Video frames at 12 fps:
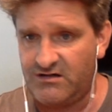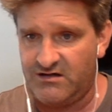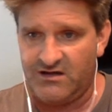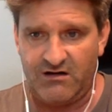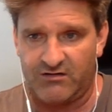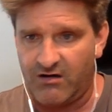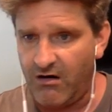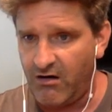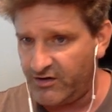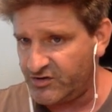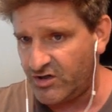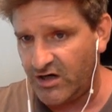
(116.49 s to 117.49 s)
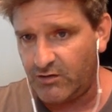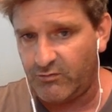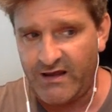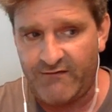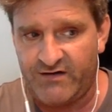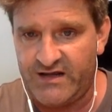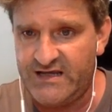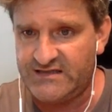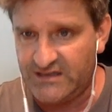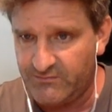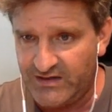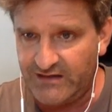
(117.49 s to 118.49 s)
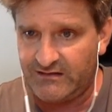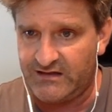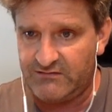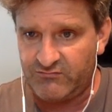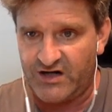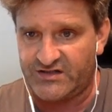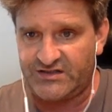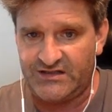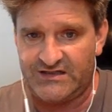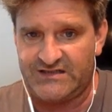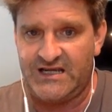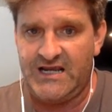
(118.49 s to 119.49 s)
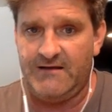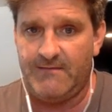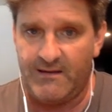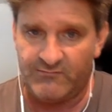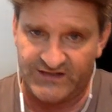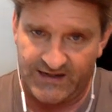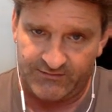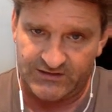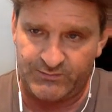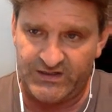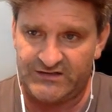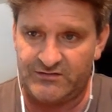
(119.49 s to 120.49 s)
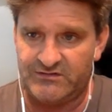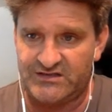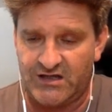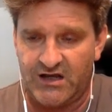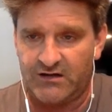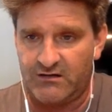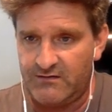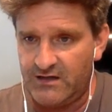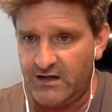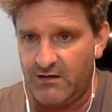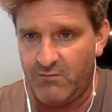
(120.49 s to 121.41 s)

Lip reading: you know, car or truck or whatever it is and immediately rushed to the scene and was able to speak to his son, you know,